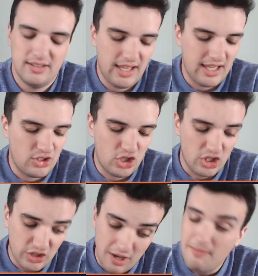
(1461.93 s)
It's
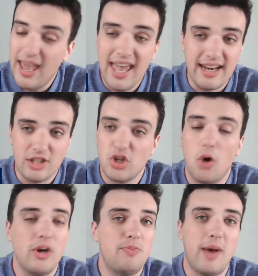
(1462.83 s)
just command. It's
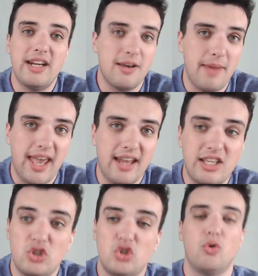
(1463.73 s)
always been command.
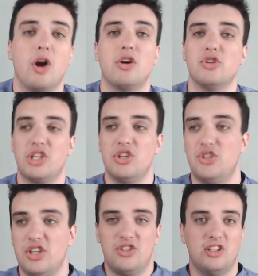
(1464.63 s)
He struggles
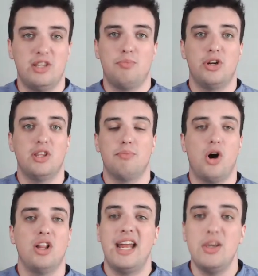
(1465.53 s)
consistently putting the
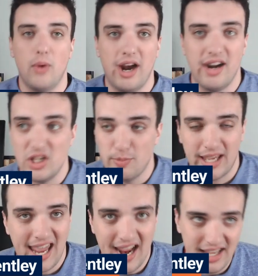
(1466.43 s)
ball anywhere, and his
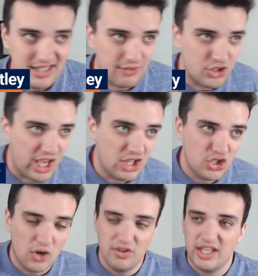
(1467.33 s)
mechanics have changed
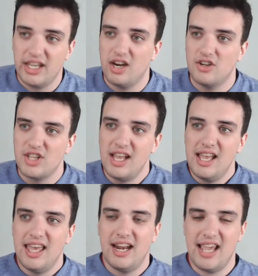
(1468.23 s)
over the years,
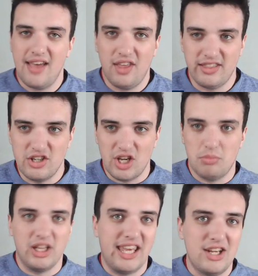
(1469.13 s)
and he had, like, the
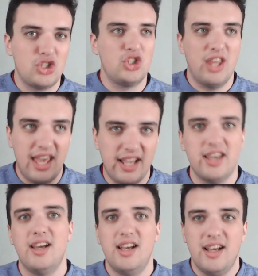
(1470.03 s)
double hitch
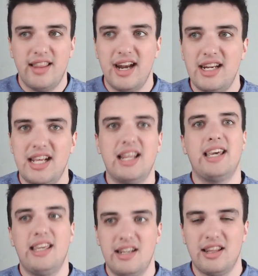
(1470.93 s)
thing that he did
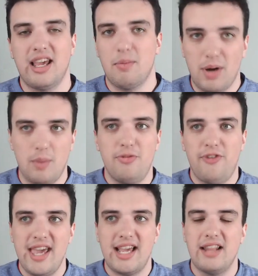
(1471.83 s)
like a pump
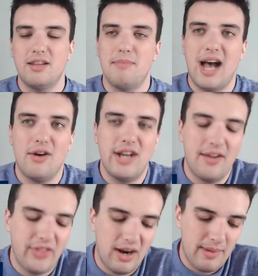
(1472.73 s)
fake on the mound
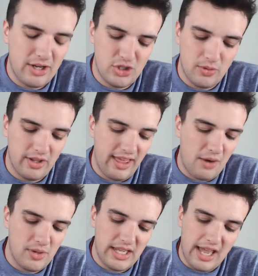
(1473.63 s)
out there. I'm not sure whether
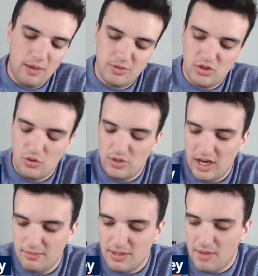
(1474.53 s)
that really helped too
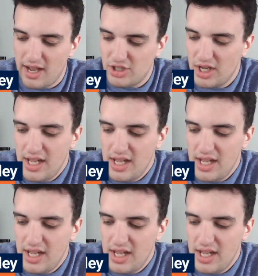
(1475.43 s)
terribly much.